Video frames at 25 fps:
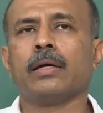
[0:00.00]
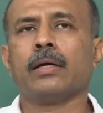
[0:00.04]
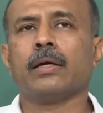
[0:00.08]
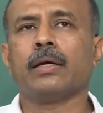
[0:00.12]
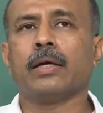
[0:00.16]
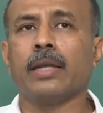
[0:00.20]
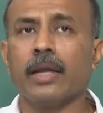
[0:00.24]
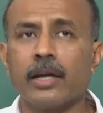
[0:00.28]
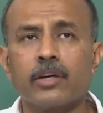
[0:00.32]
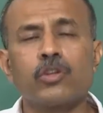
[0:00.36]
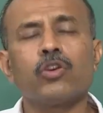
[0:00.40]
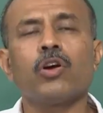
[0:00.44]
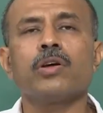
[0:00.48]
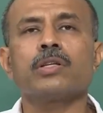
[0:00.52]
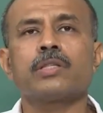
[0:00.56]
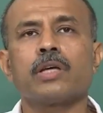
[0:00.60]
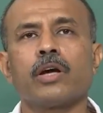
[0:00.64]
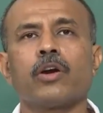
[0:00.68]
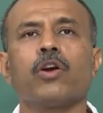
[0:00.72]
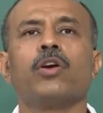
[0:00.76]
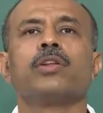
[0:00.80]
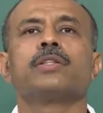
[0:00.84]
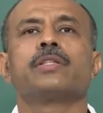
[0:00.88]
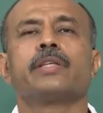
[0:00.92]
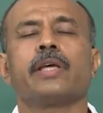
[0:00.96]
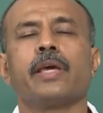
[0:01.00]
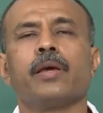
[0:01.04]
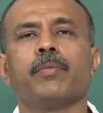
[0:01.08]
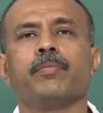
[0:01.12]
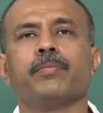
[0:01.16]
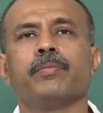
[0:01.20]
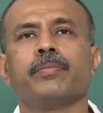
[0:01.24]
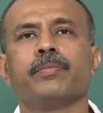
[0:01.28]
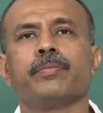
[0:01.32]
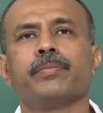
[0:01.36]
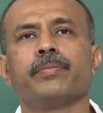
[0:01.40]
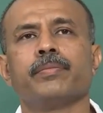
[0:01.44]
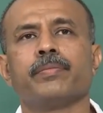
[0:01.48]
electrons are all same.
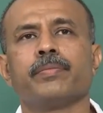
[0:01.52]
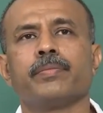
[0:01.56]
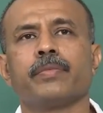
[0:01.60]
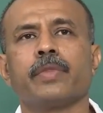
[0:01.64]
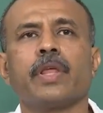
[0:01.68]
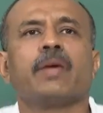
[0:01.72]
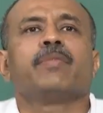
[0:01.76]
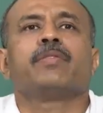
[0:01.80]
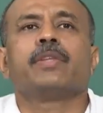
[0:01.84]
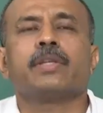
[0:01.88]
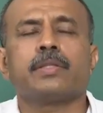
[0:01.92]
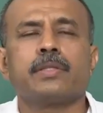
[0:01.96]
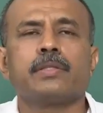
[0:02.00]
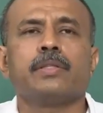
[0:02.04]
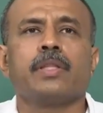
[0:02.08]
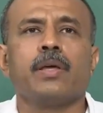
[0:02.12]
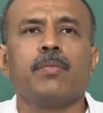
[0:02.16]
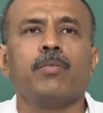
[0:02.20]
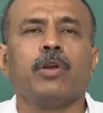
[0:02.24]
They